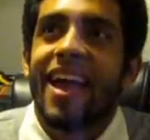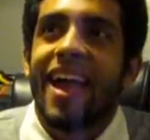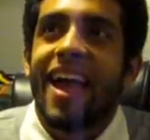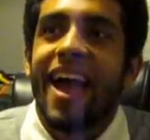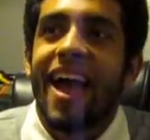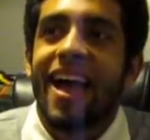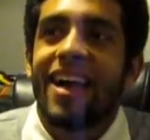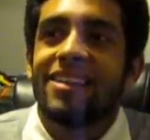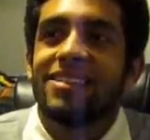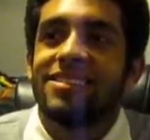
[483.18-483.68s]

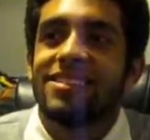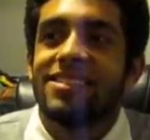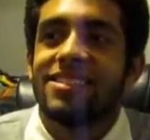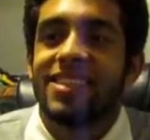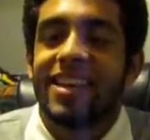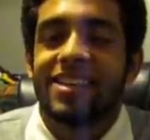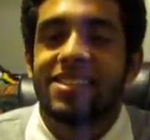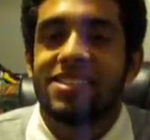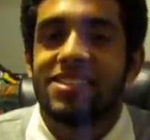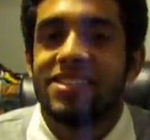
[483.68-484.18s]
has
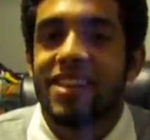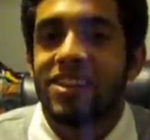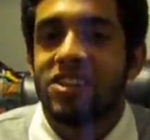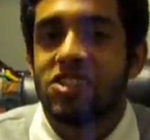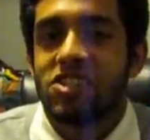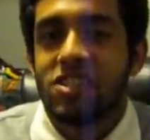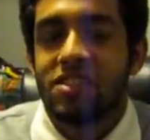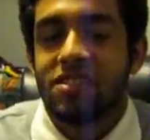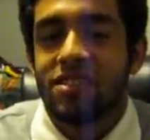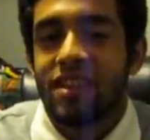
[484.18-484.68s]
this
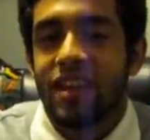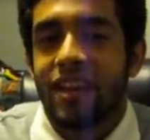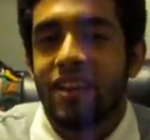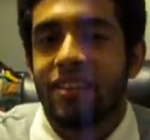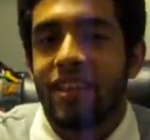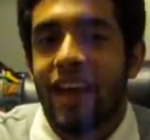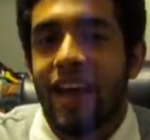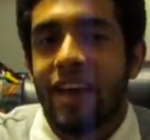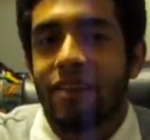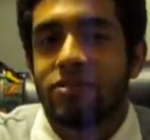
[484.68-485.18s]
extension
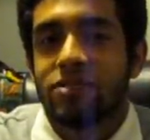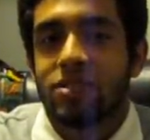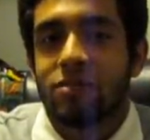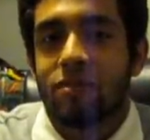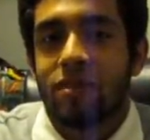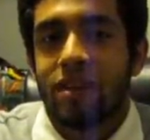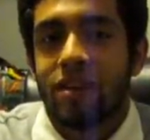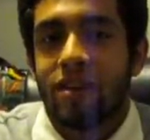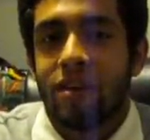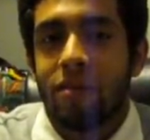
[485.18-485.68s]
thing that if
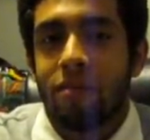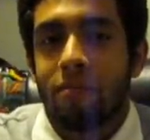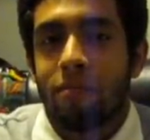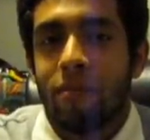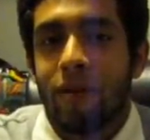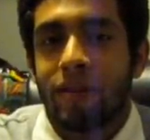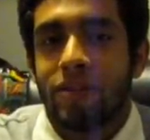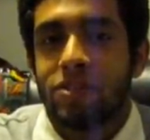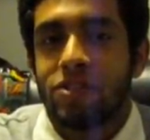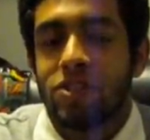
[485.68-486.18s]
someone
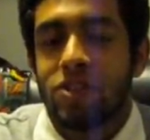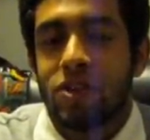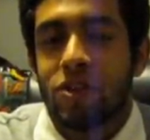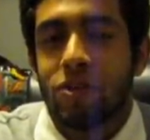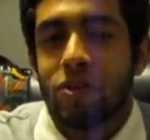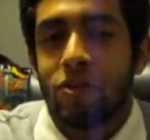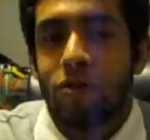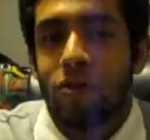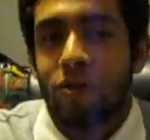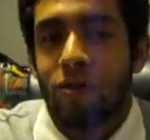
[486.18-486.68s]
bids
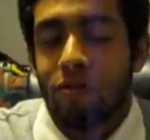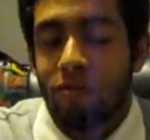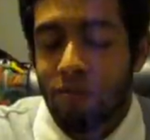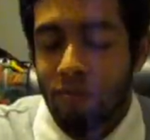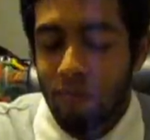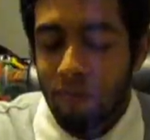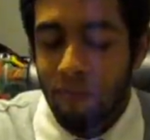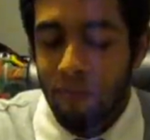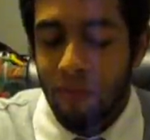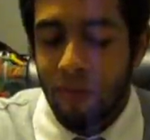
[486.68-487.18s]

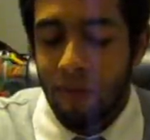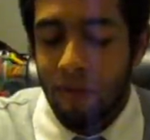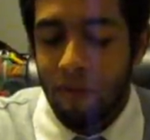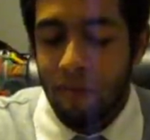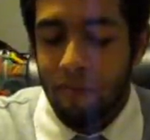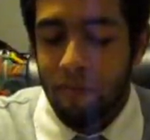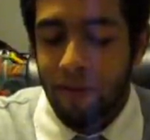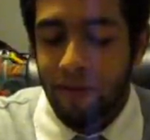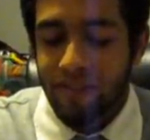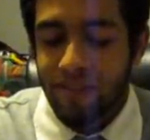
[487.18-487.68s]

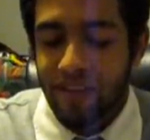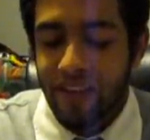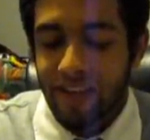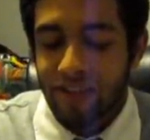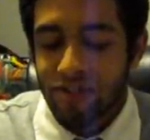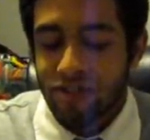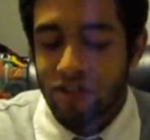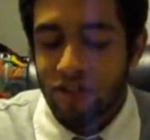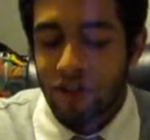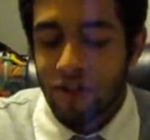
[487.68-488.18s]

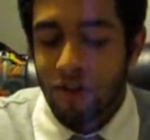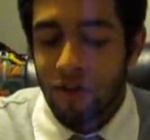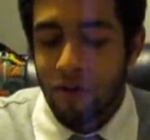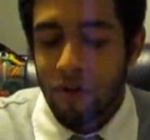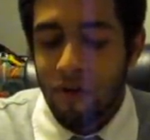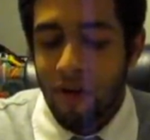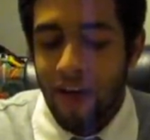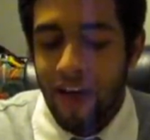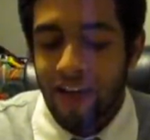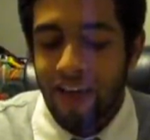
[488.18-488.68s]
against
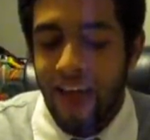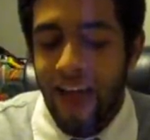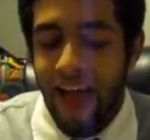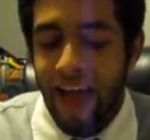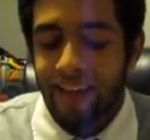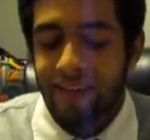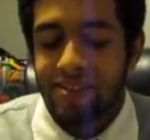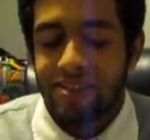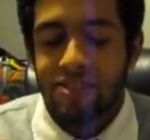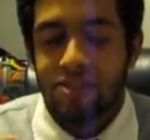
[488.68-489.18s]
you, it
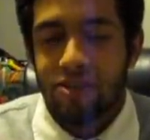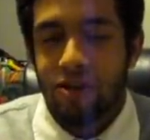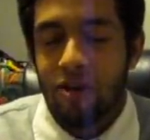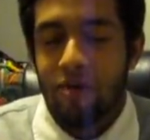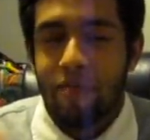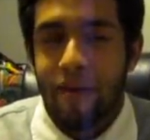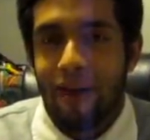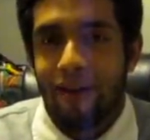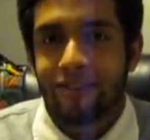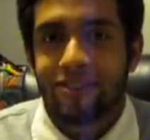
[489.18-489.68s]
adds a
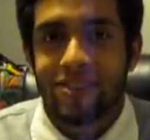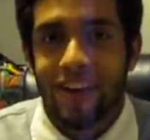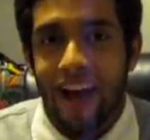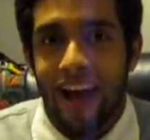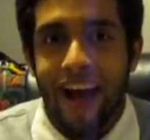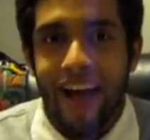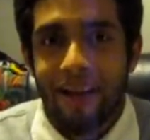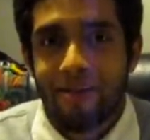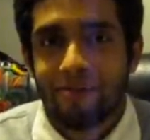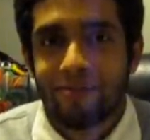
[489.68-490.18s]
certain amount of
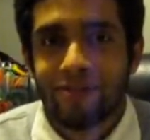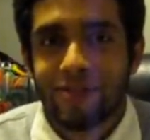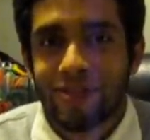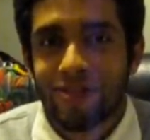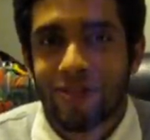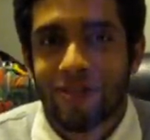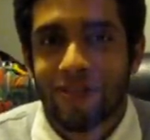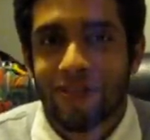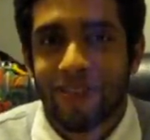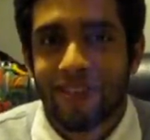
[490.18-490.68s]
time
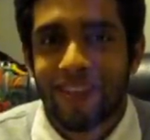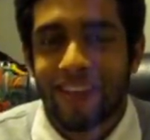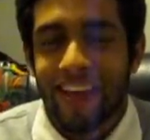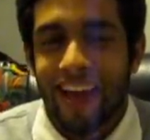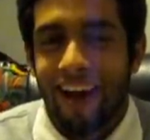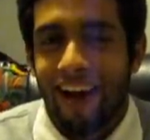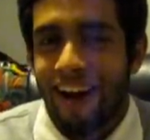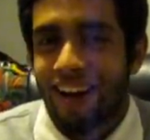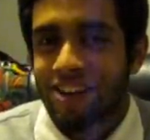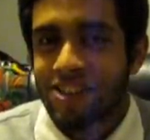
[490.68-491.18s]
to
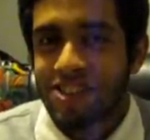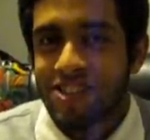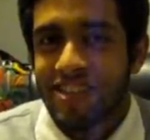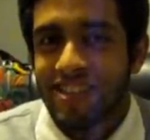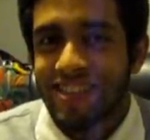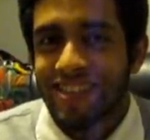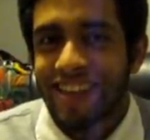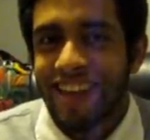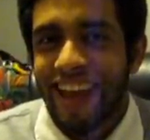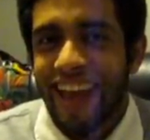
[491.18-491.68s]
the
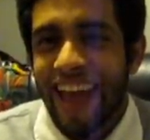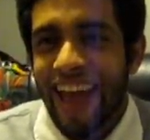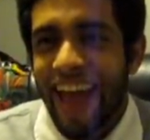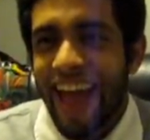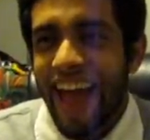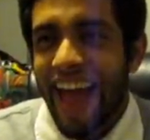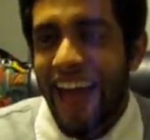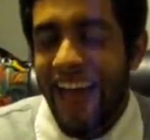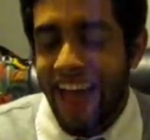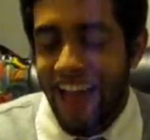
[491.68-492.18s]
auction,
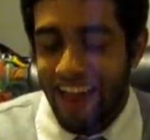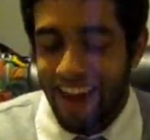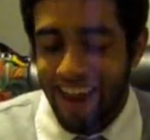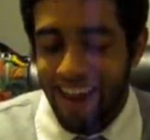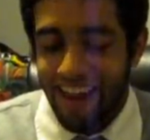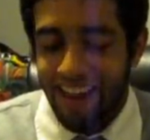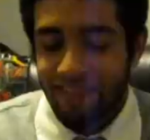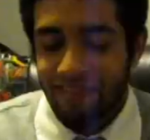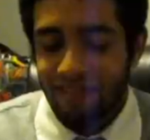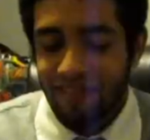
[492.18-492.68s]
and
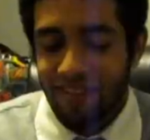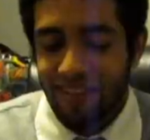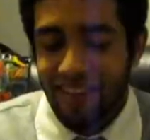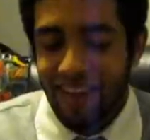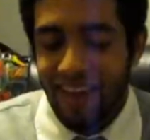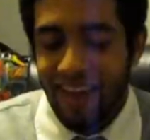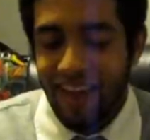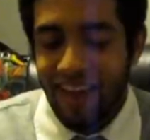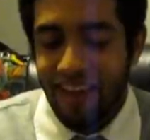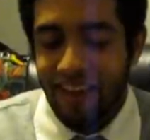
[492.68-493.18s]
it
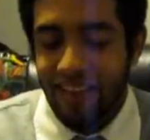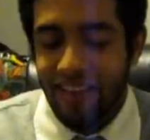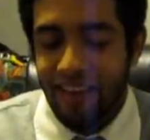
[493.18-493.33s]
really